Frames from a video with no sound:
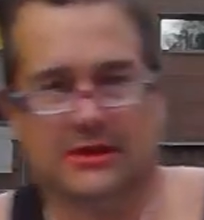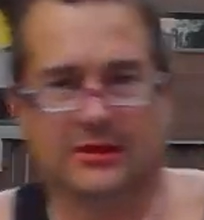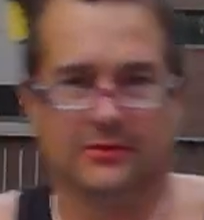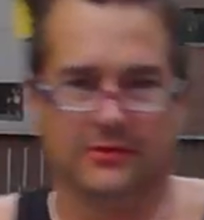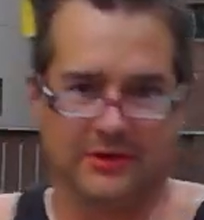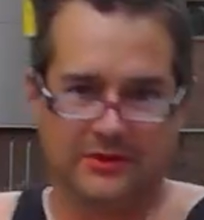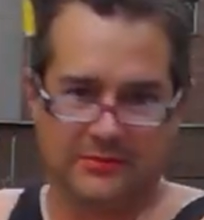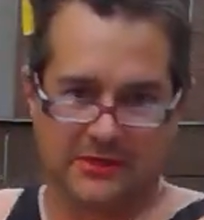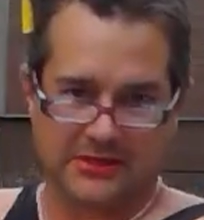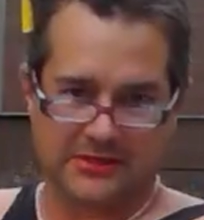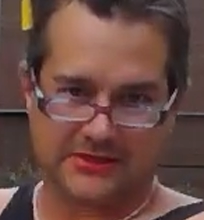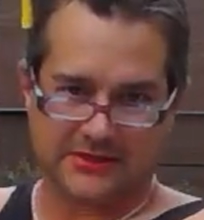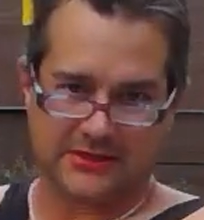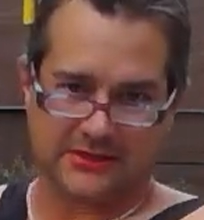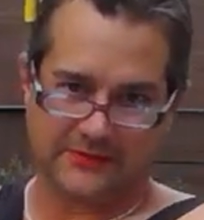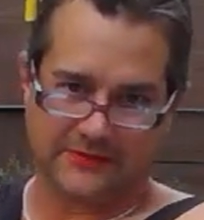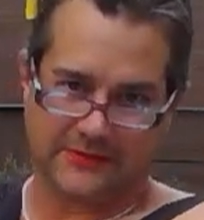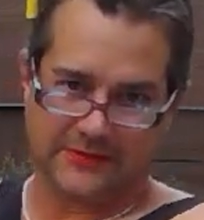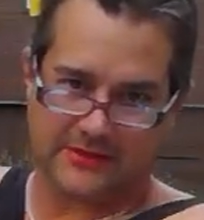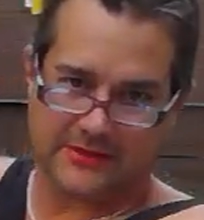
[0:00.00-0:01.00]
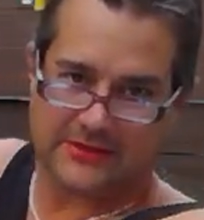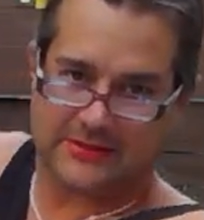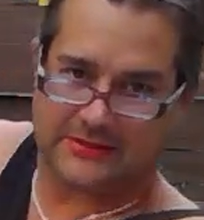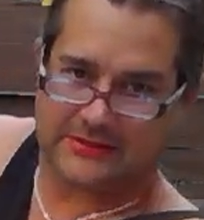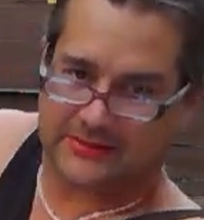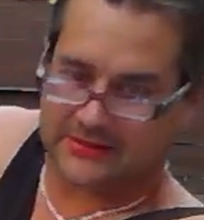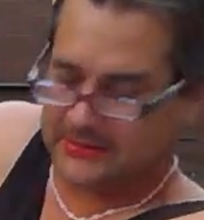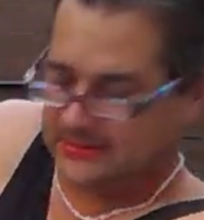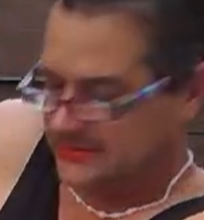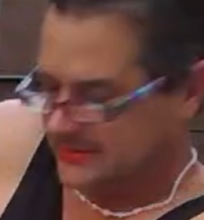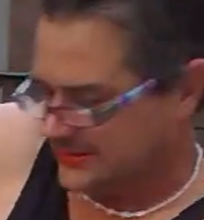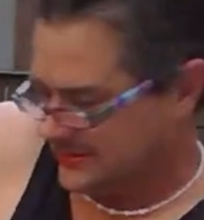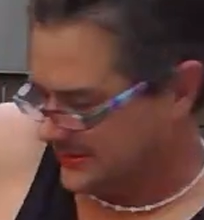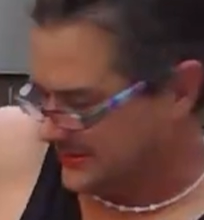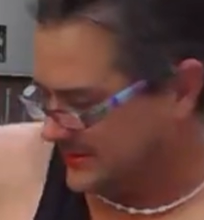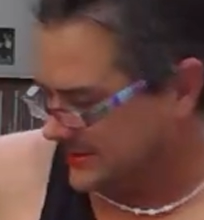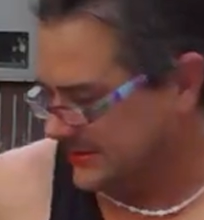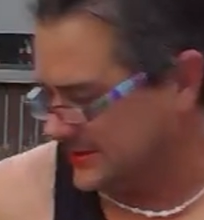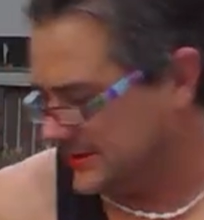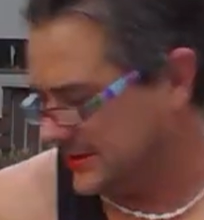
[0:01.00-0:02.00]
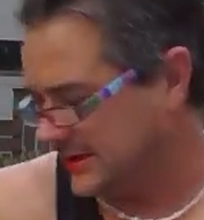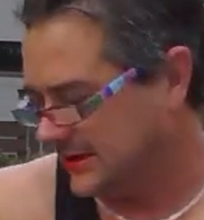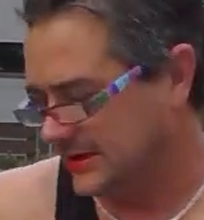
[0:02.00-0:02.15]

rid myself of this and